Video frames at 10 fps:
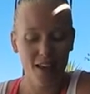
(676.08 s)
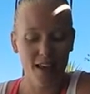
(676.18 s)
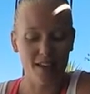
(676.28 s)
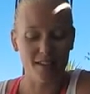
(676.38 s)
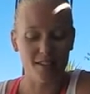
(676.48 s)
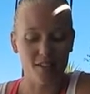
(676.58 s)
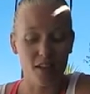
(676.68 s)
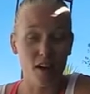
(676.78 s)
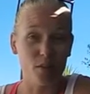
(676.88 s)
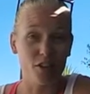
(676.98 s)
And
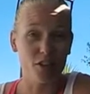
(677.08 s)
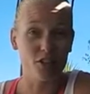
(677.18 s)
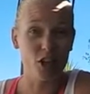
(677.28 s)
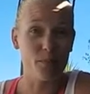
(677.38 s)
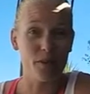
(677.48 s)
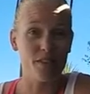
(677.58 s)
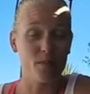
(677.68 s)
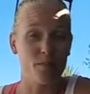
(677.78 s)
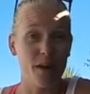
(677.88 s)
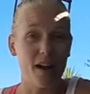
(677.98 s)
I'm gonna jump in
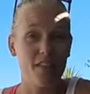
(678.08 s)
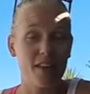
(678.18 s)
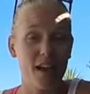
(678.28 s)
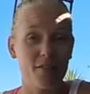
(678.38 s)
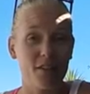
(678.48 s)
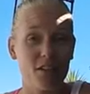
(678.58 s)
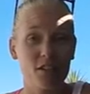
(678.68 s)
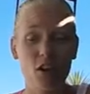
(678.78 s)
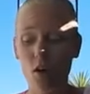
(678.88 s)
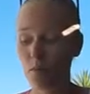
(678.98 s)
the bath and have a nice
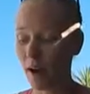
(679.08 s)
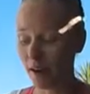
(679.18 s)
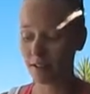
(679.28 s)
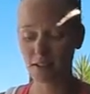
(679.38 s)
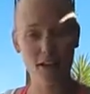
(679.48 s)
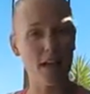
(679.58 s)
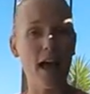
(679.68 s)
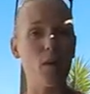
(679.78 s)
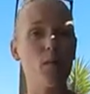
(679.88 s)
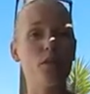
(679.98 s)
cold bath to
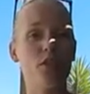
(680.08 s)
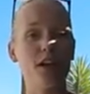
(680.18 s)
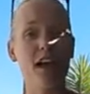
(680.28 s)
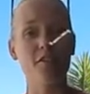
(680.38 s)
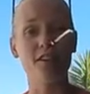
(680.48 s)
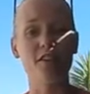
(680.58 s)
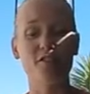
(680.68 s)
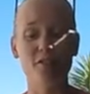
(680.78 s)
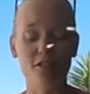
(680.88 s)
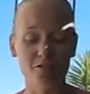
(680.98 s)
help with the recovery of
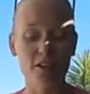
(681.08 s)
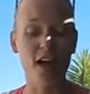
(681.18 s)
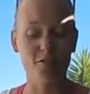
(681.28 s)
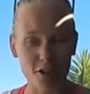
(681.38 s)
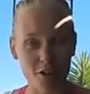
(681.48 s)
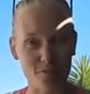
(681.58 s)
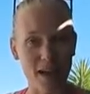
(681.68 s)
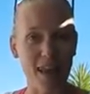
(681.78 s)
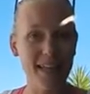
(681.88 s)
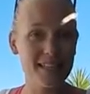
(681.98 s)
recovery of
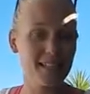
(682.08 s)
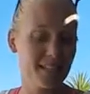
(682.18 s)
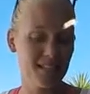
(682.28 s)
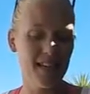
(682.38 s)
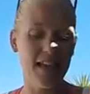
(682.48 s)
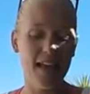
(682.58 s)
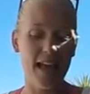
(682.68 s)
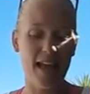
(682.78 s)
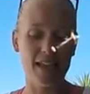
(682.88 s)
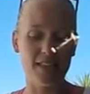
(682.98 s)
my legs.
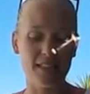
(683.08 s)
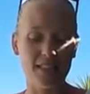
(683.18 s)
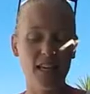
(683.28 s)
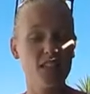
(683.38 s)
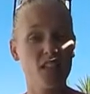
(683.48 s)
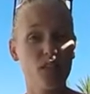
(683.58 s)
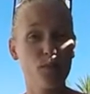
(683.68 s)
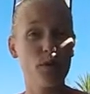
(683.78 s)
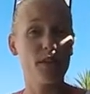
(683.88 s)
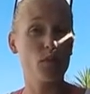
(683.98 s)
And yeah, so that's
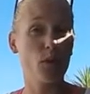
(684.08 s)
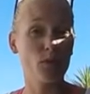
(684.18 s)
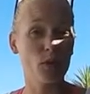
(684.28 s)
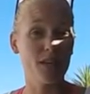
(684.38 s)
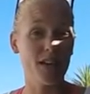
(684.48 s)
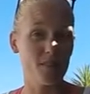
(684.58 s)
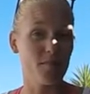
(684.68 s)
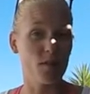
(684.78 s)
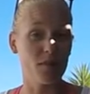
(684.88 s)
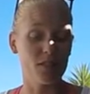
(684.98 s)
pretty much what I'm doing at the
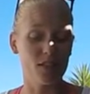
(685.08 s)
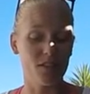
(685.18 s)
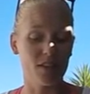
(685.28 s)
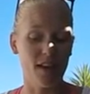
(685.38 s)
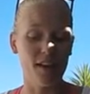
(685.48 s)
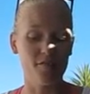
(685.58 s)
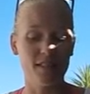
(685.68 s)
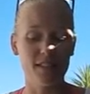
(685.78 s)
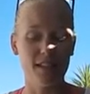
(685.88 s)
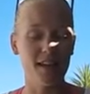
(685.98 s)
moment. So I'm gonna have my
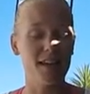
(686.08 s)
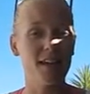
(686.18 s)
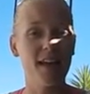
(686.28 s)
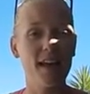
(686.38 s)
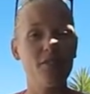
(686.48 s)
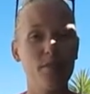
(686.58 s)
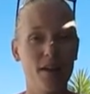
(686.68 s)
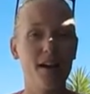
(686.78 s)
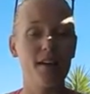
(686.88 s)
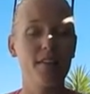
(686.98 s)
snack, have a
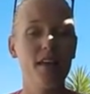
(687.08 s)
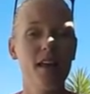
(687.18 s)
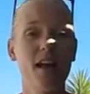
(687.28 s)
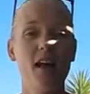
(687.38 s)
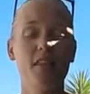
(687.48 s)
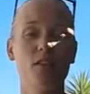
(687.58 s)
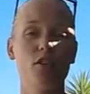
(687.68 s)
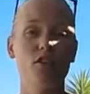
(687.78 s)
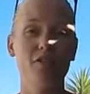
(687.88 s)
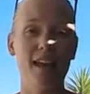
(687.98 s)
bath, and then I'm
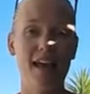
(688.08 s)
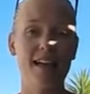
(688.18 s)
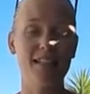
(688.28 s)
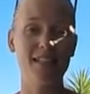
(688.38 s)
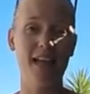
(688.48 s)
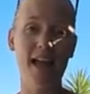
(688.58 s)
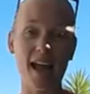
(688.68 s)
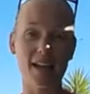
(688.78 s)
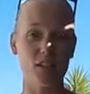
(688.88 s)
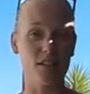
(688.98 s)
going to relax
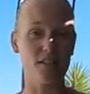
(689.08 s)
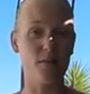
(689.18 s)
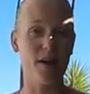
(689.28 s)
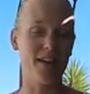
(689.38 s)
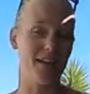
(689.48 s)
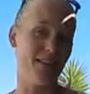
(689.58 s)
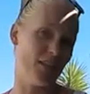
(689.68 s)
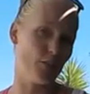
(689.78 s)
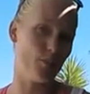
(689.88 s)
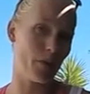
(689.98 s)
and think about getting
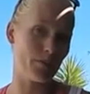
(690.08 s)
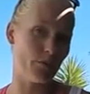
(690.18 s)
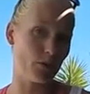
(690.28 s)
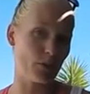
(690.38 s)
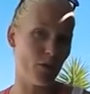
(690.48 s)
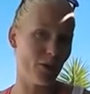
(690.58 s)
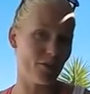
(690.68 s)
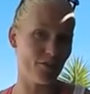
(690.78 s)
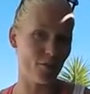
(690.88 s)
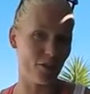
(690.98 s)
things prepped for
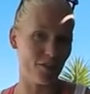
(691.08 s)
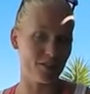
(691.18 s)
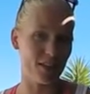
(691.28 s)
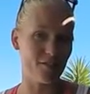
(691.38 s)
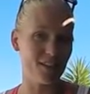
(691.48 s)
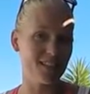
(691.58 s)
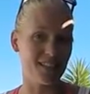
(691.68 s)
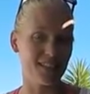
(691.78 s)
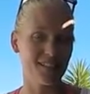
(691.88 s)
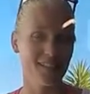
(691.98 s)
tomorrow for another day of racing.